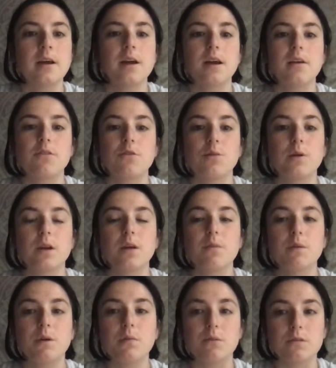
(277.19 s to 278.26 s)
If 20
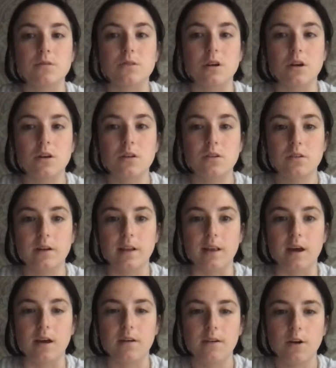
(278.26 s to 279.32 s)
people started doing
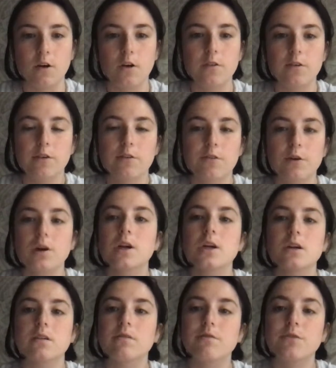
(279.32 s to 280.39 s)
that, over
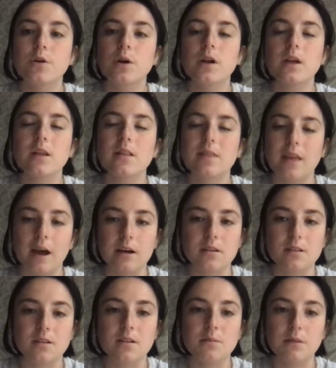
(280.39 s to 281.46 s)

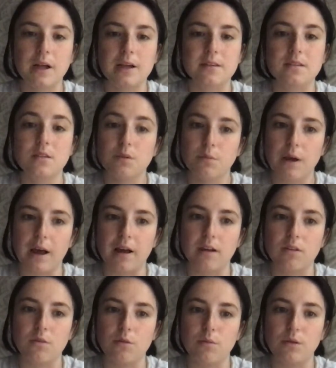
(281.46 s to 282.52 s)
440,000 plastic
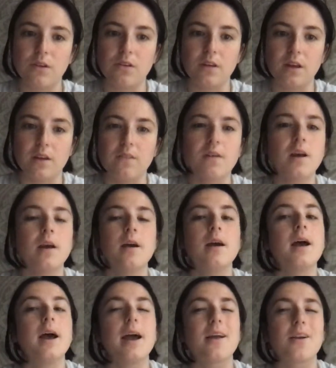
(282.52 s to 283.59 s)
bags would be saved,
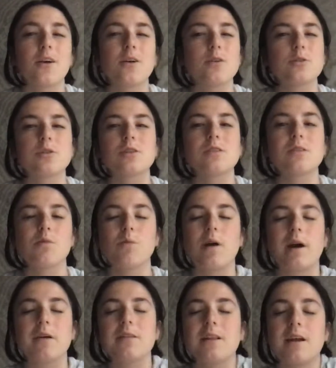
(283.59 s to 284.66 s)
and our oceans and
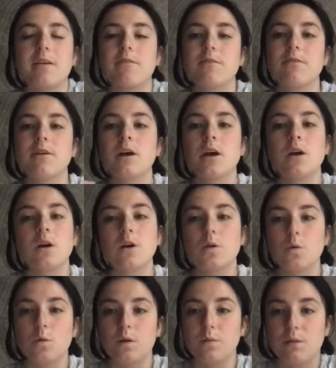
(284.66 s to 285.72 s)
wildlife
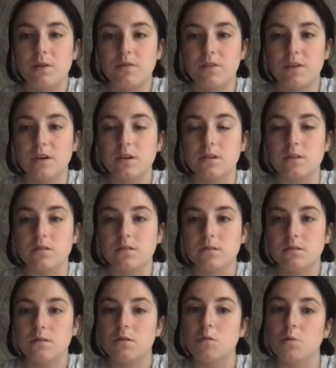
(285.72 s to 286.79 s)
would be filled
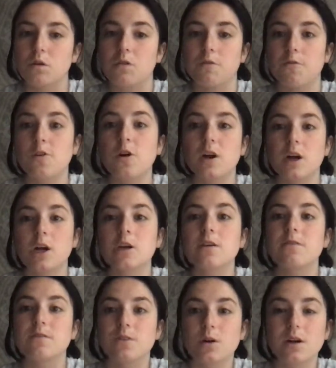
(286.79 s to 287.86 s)
with
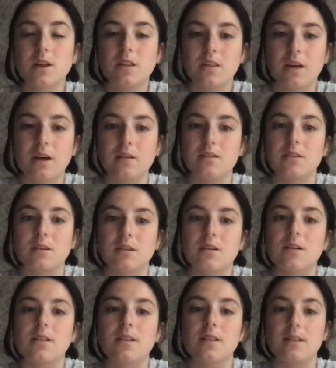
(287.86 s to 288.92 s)
440,000
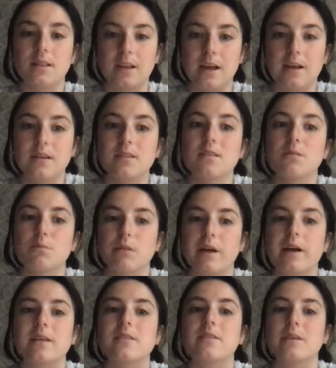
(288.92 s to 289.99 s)
less
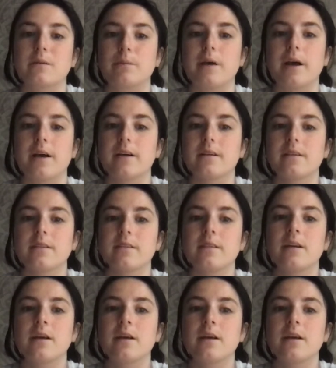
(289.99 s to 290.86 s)
plastic bags.